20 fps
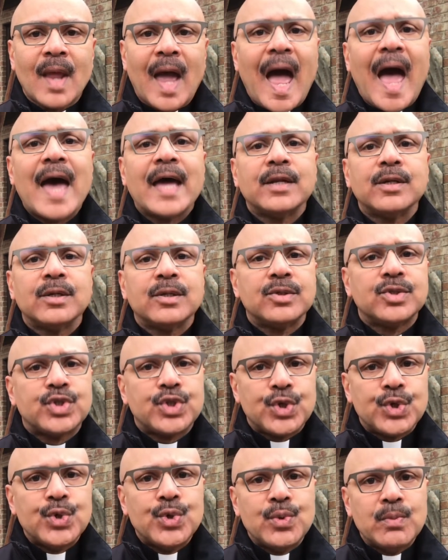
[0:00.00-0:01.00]
And
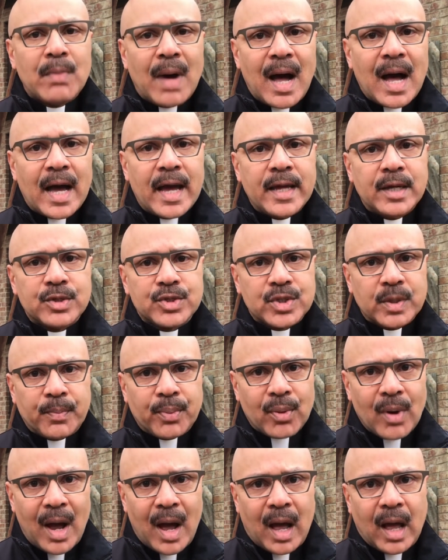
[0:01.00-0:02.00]
to my
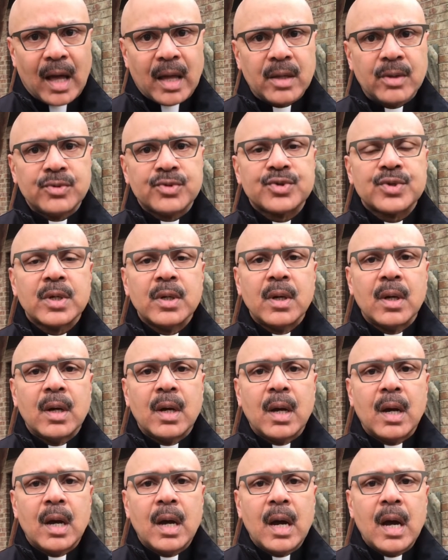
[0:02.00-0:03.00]
surprise,
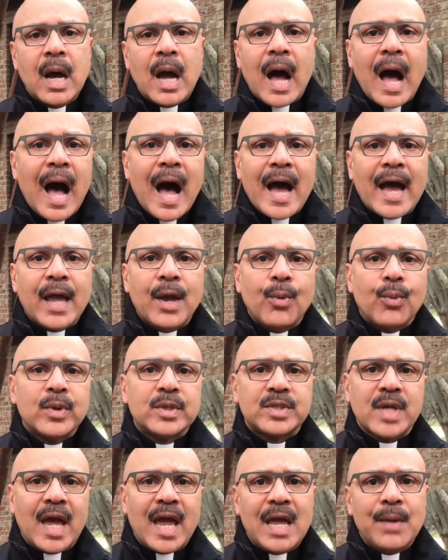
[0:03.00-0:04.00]
I
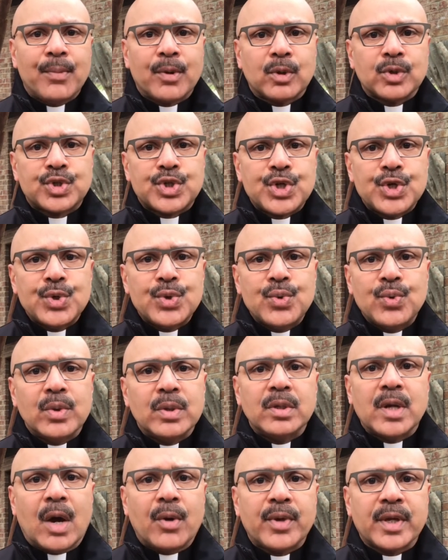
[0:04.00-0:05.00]
was able to
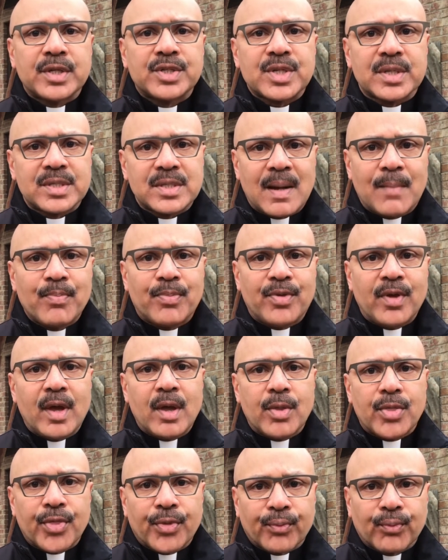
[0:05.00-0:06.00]
notice
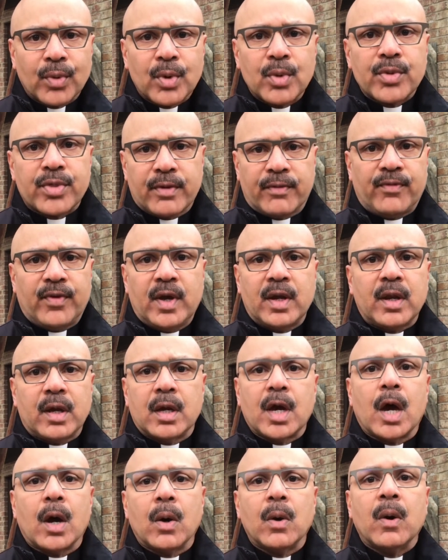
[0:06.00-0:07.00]
something through the
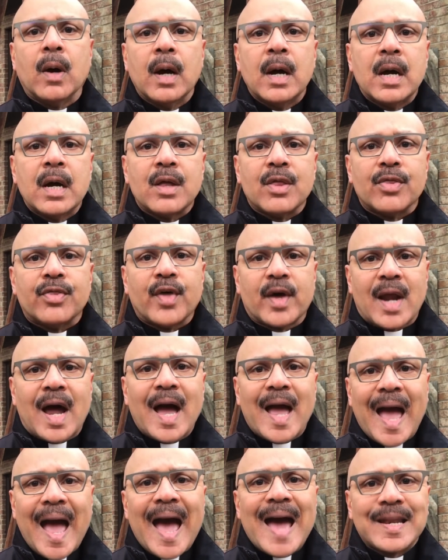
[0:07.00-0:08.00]
video that
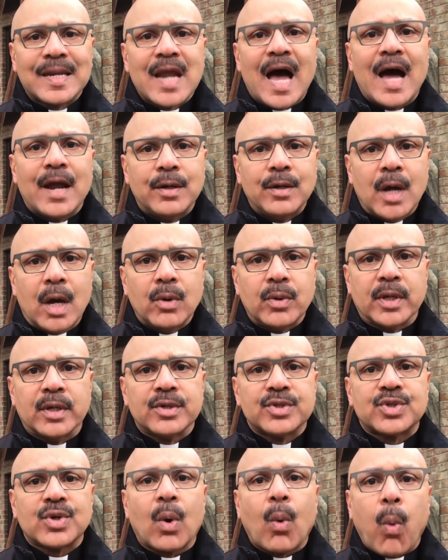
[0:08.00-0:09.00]
I had not noticed